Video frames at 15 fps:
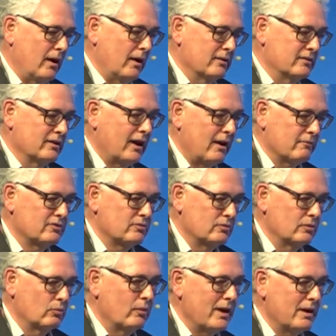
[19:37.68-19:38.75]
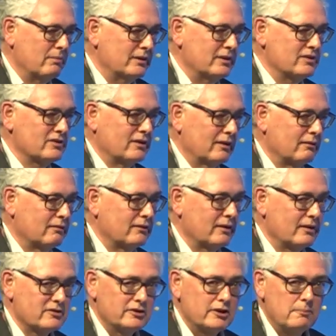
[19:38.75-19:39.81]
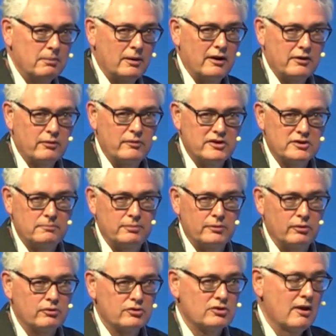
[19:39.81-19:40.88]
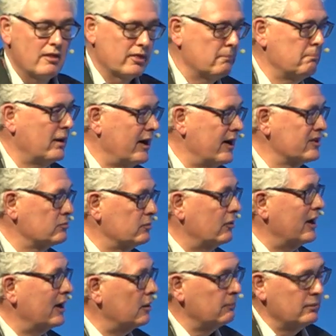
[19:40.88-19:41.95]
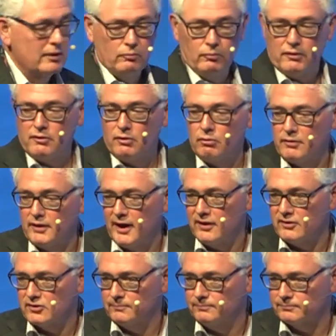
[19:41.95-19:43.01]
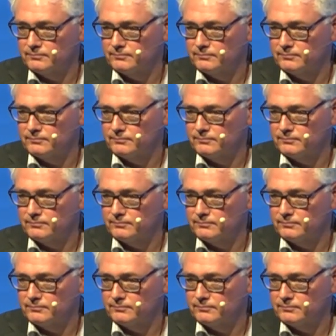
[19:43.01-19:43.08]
adapt the way we design things, and the pathways approach, the PAS will help with all that.